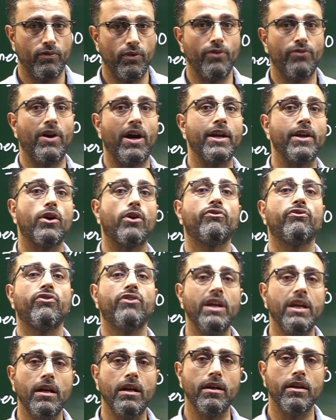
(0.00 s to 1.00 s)
We'll find out
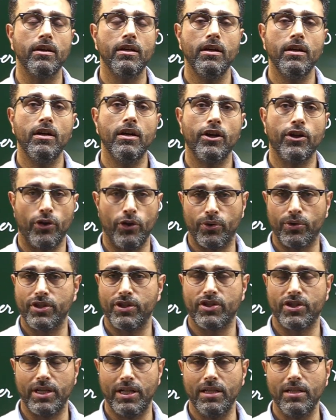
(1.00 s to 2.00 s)
field due to the
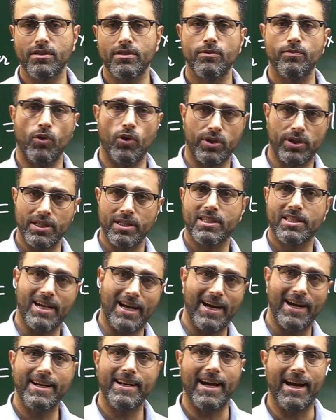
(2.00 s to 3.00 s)
shells, both
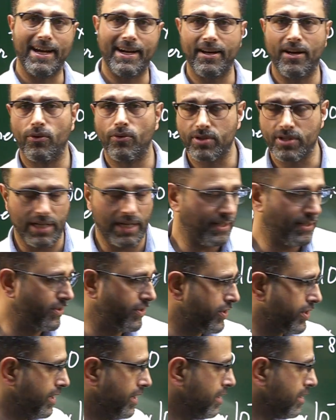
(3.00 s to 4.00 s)
inside and outside the
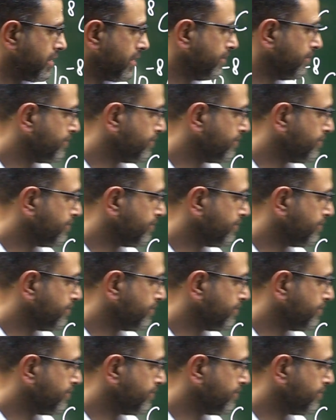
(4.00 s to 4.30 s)
shells.